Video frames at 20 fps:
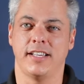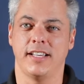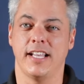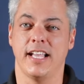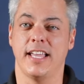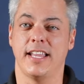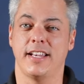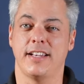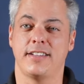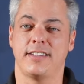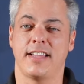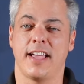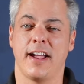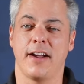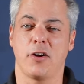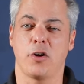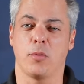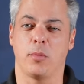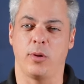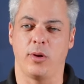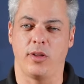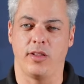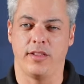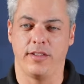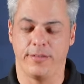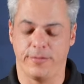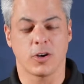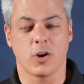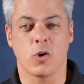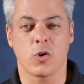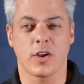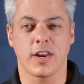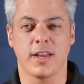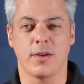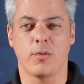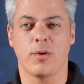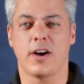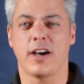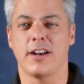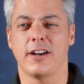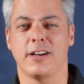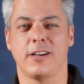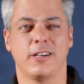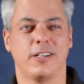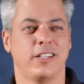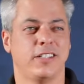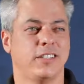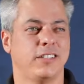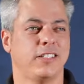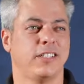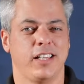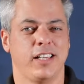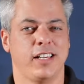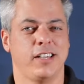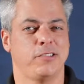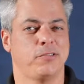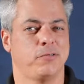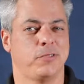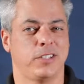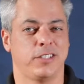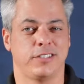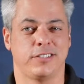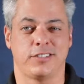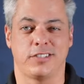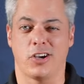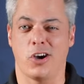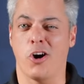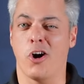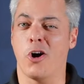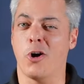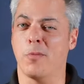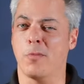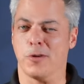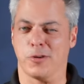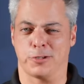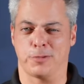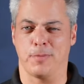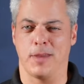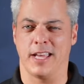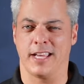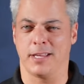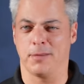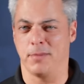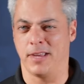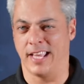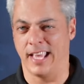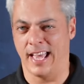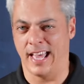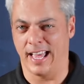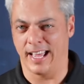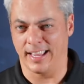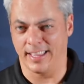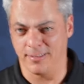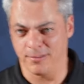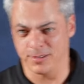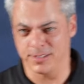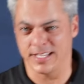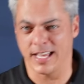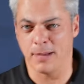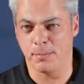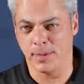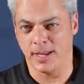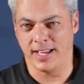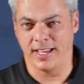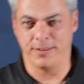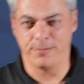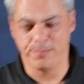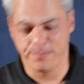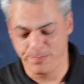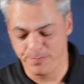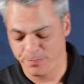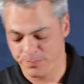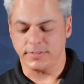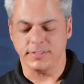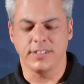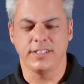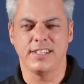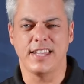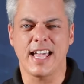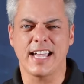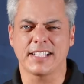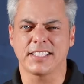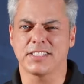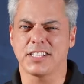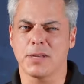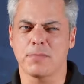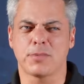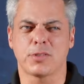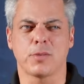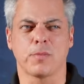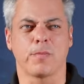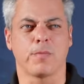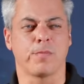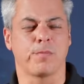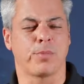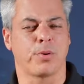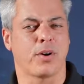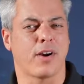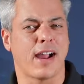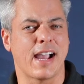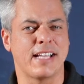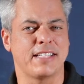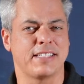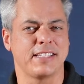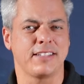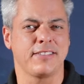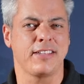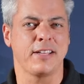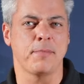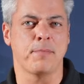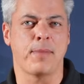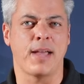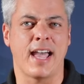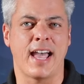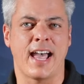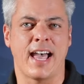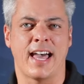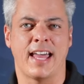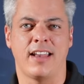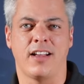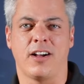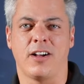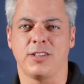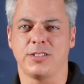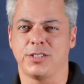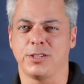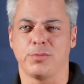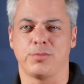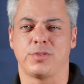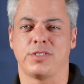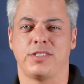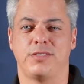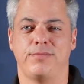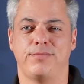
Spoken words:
and terrible. Coconut water, it was almost making me gag. It was that bad. Next up, surprisingly bad, also